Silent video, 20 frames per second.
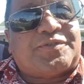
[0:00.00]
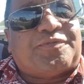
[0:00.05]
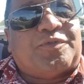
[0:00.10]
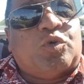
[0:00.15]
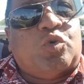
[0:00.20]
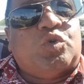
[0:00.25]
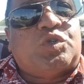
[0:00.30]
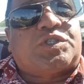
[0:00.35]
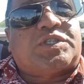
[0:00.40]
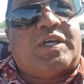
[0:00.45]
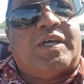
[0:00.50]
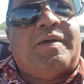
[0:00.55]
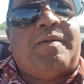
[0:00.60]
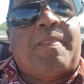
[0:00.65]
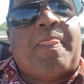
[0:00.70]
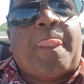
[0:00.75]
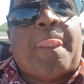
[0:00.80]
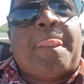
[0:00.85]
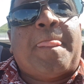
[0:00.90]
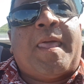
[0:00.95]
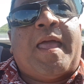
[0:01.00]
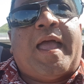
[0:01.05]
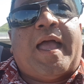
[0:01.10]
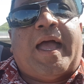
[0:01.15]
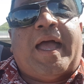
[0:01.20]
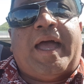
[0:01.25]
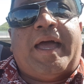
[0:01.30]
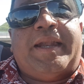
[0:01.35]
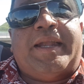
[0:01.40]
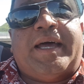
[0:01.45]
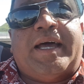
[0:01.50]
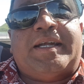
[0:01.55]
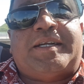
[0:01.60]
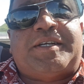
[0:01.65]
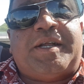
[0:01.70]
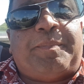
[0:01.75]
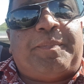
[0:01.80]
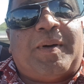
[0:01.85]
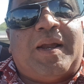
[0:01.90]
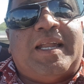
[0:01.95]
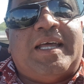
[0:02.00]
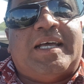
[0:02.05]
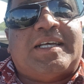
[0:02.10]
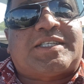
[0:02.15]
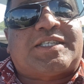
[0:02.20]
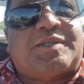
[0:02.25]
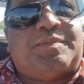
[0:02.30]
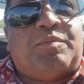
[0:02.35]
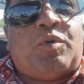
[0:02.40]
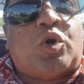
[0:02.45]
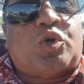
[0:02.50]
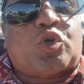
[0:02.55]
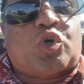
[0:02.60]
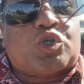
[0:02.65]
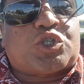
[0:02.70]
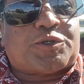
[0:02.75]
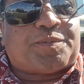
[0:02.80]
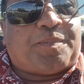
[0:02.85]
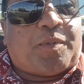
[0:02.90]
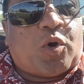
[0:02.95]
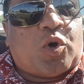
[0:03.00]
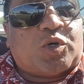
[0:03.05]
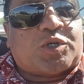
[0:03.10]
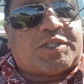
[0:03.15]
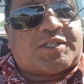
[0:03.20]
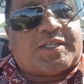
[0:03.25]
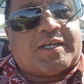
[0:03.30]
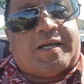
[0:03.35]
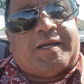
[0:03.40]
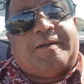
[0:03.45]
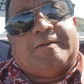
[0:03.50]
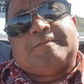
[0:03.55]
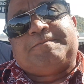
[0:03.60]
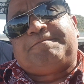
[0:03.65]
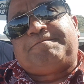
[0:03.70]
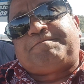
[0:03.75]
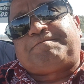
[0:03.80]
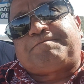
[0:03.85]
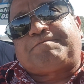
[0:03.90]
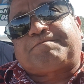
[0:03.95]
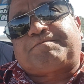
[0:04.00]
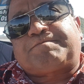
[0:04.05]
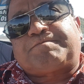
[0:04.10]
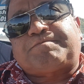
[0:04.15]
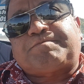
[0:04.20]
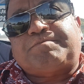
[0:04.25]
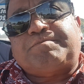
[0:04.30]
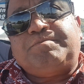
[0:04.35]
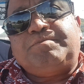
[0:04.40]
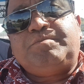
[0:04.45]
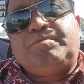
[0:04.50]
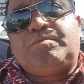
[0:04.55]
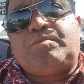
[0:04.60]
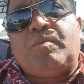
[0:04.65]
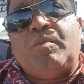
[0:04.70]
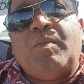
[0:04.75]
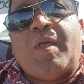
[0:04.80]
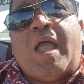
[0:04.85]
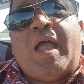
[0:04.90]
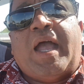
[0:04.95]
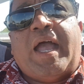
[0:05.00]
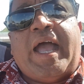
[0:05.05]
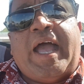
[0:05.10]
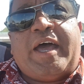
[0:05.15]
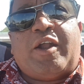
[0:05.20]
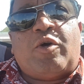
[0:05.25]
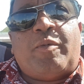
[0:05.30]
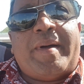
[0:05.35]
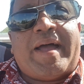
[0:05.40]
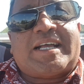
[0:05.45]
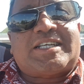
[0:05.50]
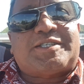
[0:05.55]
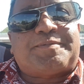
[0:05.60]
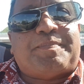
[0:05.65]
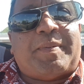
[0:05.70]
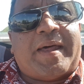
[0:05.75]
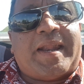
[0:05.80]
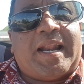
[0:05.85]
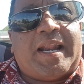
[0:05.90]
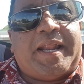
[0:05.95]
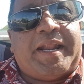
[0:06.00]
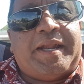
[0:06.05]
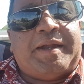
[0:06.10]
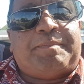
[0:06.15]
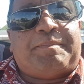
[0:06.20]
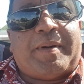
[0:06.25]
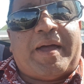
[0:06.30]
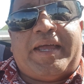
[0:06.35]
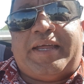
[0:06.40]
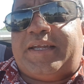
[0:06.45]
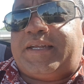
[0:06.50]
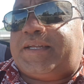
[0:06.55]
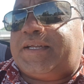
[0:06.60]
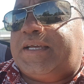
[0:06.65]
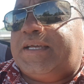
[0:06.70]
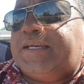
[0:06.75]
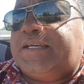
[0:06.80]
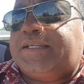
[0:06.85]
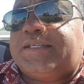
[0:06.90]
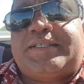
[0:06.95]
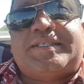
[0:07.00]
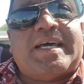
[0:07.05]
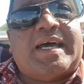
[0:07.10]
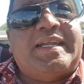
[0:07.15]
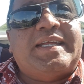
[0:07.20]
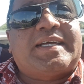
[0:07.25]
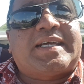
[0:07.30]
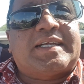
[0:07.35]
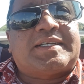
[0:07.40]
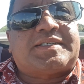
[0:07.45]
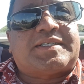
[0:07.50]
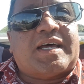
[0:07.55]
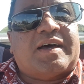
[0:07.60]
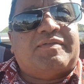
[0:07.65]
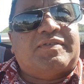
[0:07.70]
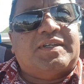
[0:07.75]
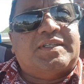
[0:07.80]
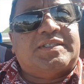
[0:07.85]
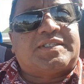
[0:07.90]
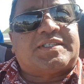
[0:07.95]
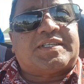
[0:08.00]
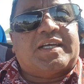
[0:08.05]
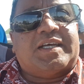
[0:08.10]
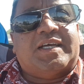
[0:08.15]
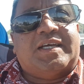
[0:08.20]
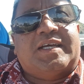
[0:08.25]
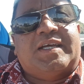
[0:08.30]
foods uh, and uh, Triple S Motorsports, uh, Aeromax panel and paint Tanika Travels uh,